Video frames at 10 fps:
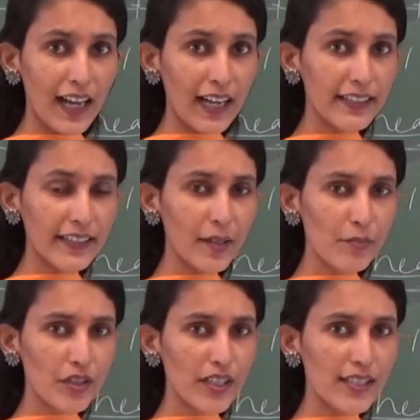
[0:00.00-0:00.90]
and he
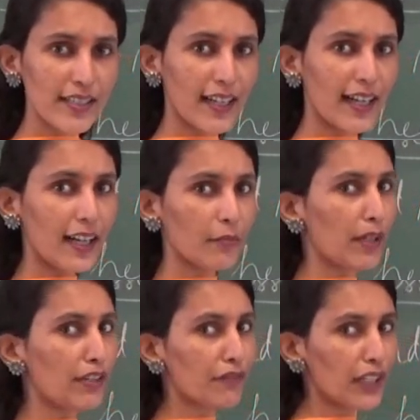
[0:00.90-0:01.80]
came to India and
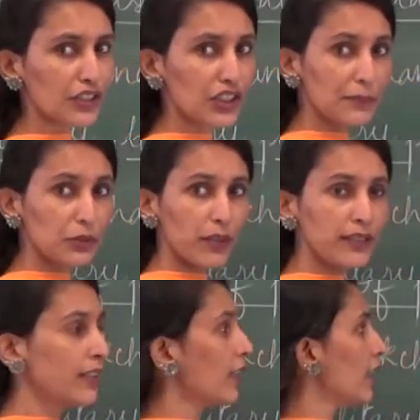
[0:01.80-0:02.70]
made friendships
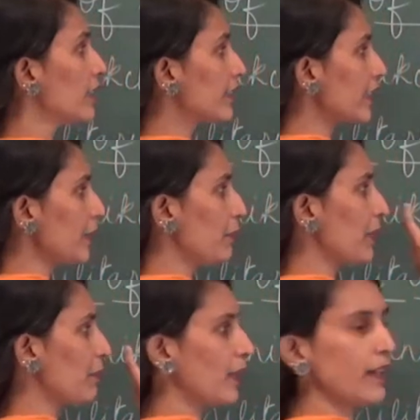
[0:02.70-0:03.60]
with three
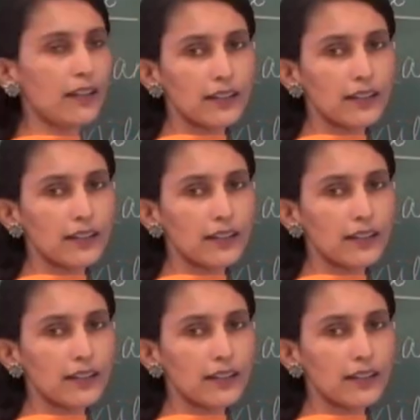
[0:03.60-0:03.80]
people.